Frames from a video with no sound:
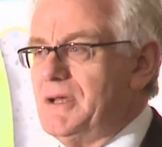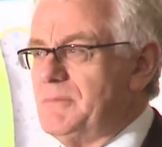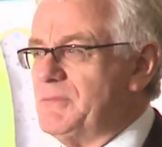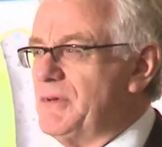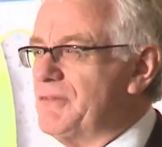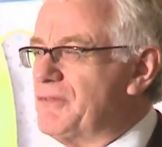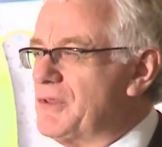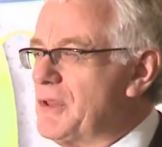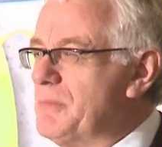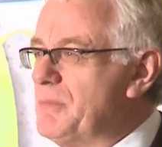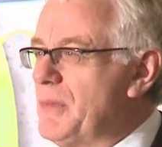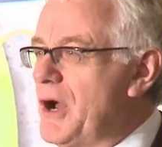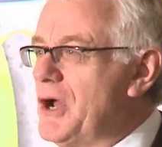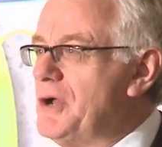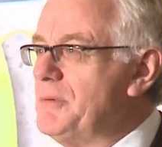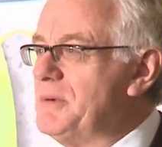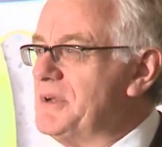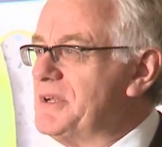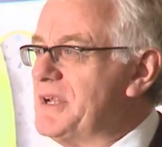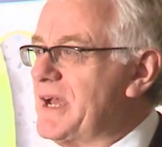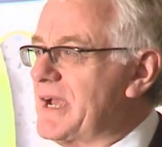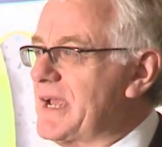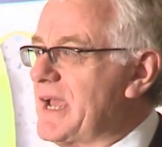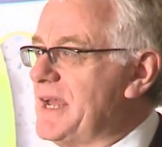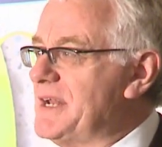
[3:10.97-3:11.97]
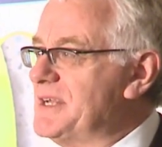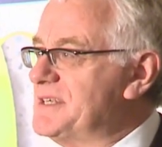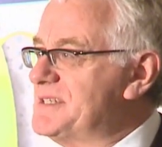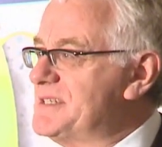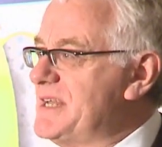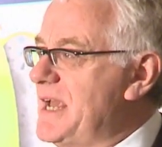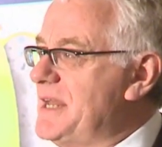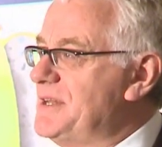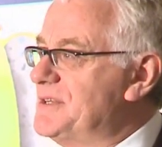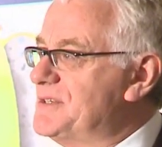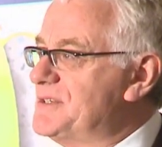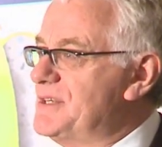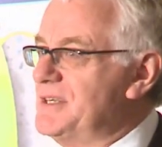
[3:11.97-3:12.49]
But for the moment, I get a
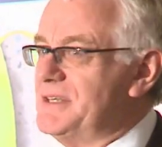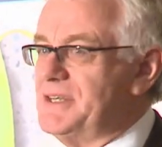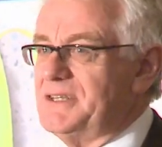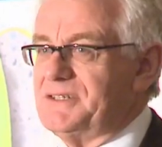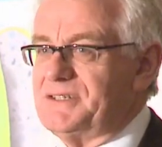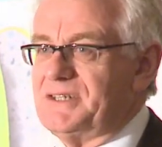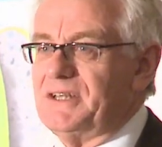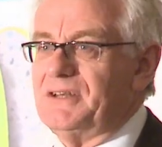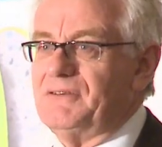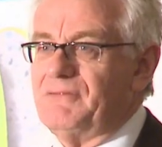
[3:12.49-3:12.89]
sense that it's